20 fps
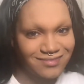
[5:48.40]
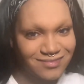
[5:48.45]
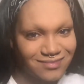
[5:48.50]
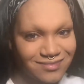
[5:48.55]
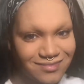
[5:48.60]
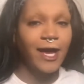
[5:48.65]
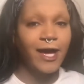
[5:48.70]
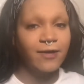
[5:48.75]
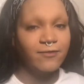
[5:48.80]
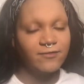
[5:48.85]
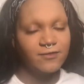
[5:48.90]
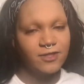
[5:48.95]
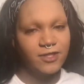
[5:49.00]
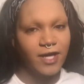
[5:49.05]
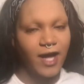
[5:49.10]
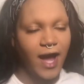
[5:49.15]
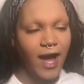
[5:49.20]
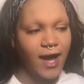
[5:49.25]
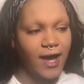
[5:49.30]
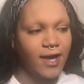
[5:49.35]
After
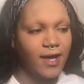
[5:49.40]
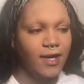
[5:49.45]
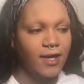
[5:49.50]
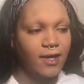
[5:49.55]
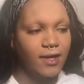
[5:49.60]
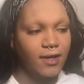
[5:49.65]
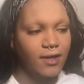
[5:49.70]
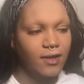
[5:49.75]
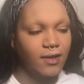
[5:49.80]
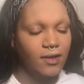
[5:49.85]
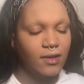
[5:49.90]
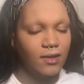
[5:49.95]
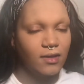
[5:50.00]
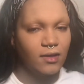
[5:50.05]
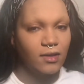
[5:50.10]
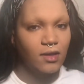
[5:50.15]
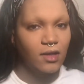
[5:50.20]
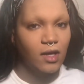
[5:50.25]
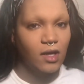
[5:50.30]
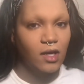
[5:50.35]
I
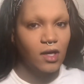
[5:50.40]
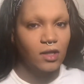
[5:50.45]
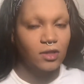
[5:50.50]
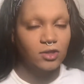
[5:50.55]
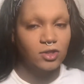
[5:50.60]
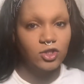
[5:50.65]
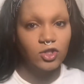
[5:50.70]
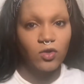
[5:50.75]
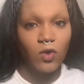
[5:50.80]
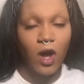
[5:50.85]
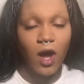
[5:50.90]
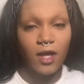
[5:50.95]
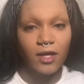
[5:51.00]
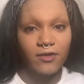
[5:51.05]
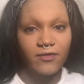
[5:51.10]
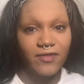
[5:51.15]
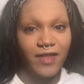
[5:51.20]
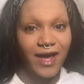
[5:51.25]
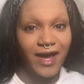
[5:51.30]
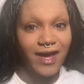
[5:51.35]
do all
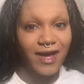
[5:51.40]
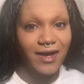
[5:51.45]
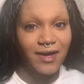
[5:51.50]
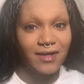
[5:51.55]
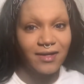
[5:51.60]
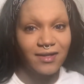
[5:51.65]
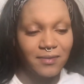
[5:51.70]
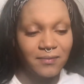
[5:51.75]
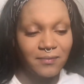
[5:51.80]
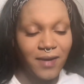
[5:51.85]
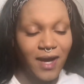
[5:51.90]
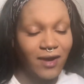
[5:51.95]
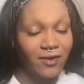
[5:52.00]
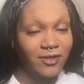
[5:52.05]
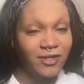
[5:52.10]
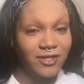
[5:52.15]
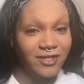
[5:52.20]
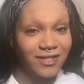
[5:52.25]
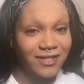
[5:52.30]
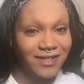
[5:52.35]
of that
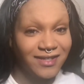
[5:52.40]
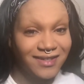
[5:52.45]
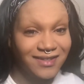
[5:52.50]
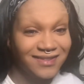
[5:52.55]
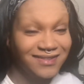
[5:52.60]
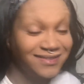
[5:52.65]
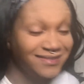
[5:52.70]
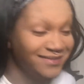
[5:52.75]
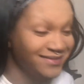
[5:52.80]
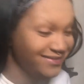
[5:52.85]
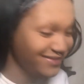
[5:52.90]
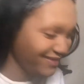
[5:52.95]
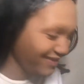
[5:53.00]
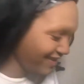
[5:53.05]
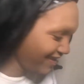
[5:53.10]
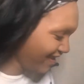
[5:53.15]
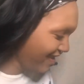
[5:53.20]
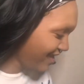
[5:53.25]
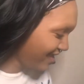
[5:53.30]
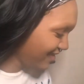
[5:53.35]
powder,
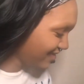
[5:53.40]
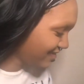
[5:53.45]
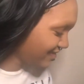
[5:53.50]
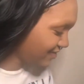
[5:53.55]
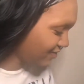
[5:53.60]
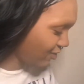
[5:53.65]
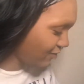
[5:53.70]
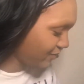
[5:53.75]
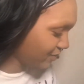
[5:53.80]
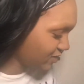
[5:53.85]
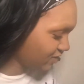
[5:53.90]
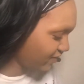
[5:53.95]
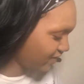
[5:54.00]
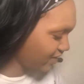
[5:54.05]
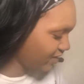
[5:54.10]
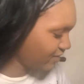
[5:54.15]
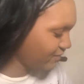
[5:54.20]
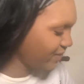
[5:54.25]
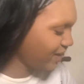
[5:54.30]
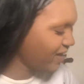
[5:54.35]
so much
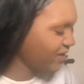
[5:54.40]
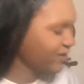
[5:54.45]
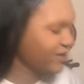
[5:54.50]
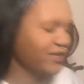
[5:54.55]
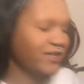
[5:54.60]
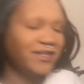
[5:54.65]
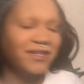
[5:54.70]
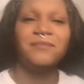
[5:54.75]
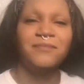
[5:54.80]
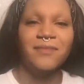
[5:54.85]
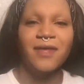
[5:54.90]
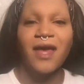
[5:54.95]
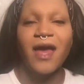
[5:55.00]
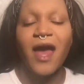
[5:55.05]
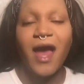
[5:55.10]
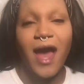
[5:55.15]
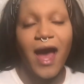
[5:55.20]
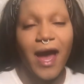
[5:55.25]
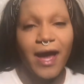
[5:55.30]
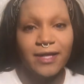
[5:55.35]
fucking powder,
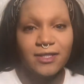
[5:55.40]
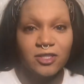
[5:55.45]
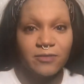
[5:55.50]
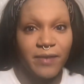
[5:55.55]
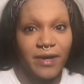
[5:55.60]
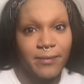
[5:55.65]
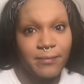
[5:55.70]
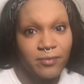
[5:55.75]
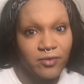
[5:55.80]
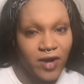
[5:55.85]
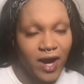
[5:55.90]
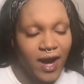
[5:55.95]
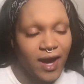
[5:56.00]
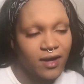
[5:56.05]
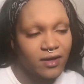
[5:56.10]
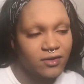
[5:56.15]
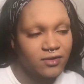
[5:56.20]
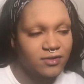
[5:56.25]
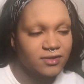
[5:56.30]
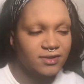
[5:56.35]
I do my
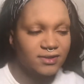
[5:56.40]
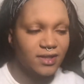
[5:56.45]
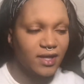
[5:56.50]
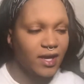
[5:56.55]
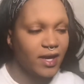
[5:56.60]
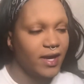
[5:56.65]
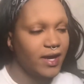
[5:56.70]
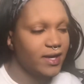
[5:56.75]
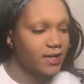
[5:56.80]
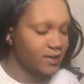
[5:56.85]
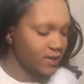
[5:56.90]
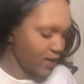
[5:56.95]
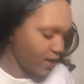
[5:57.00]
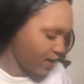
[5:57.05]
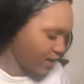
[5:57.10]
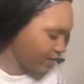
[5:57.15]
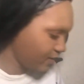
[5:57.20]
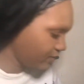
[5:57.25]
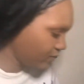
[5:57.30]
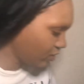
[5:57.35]
brows, and
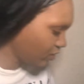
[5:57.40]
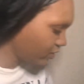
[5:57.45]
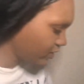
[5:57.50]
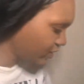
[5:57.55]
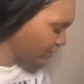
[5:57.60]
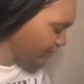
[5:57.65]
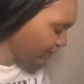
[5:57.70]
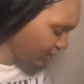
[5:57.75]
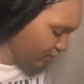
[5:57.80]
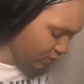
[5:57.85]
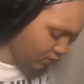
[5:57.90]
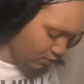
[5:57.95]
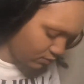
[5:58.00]
I'm going to be